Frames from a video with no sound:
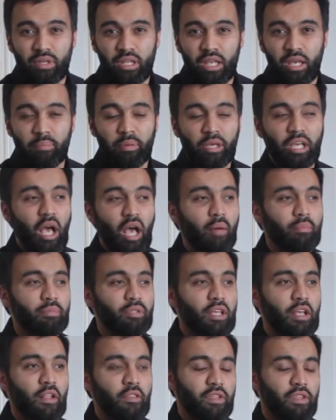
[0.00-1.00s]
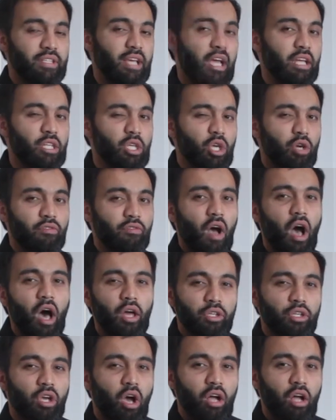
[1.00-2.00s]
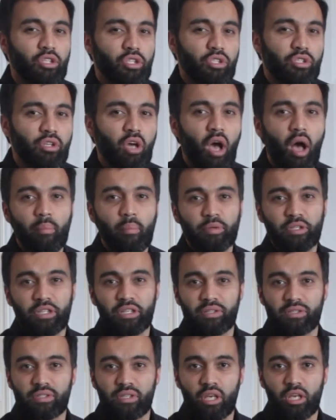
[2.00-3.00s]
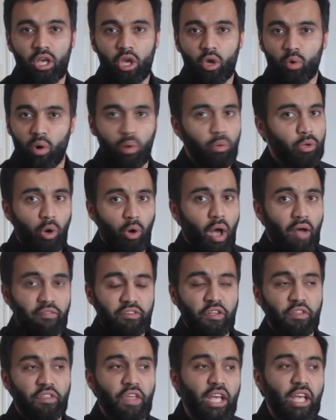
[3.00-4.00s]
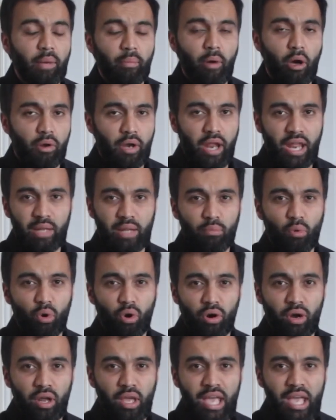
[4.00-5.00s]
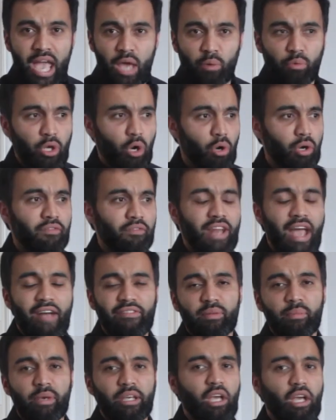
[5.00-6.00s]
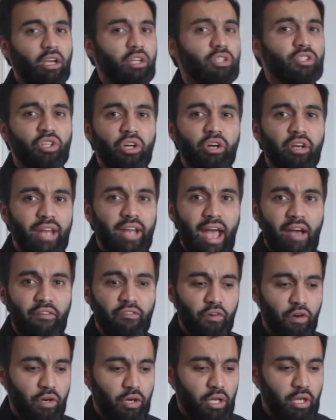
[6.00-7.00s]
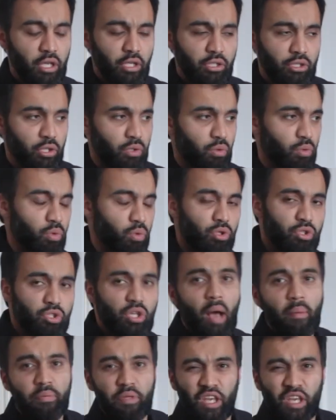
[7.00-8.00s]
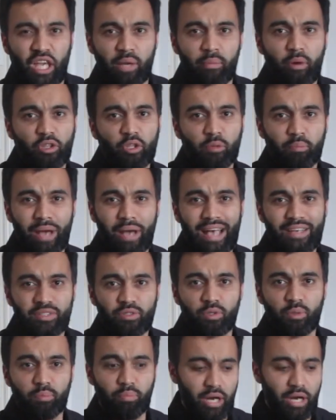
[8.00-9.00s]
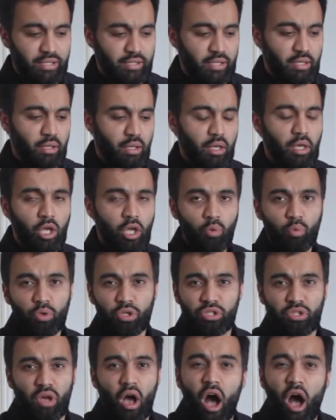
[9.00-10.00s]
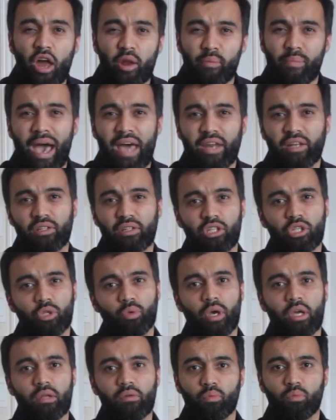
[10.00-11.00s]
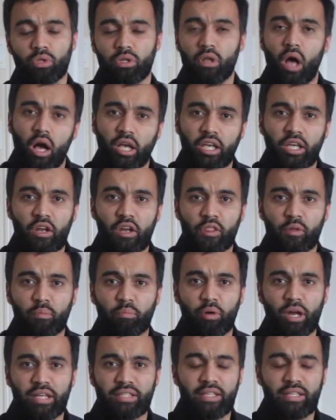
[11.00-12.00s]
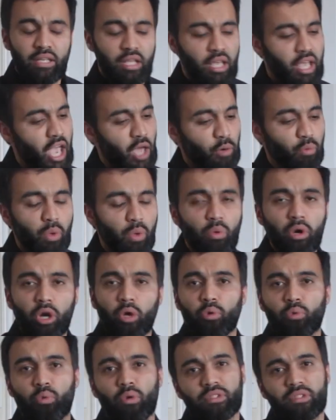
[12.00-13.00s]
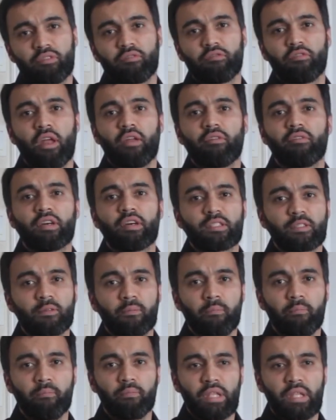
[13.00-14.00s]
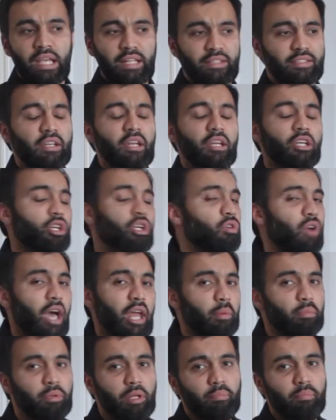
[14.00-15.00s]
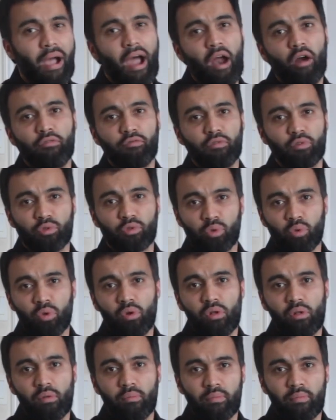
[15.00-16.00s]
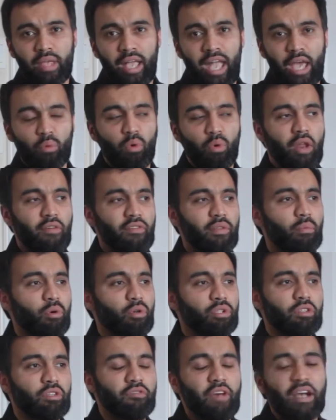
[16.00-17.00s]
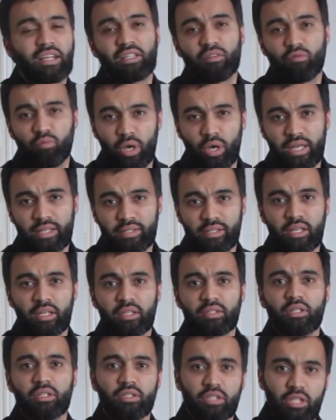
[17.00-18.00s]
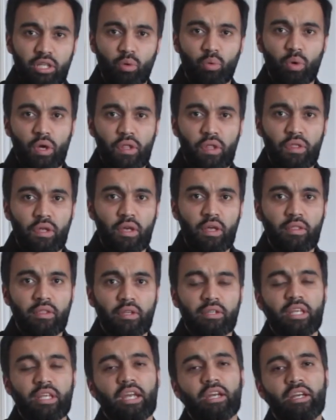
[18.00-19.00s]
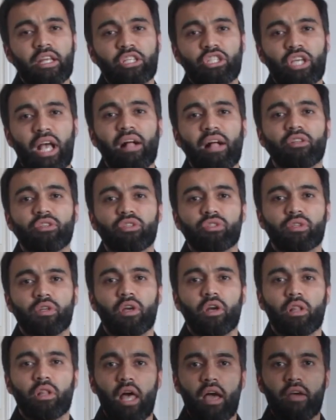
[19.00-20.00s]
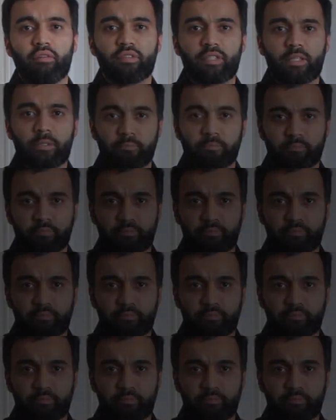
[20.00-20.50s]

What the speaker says: It becomes this idea of unconscious competence, where we don't have to think about it anymore. And we don't even have to make a concerted effort to stop thinking about the past or the present. We just automatically do it. We lock in on the present and we work with what's in front of us. It's an incredibly powerful tool and one of the most effective ways to deal with the day-to-day challenges in our lives.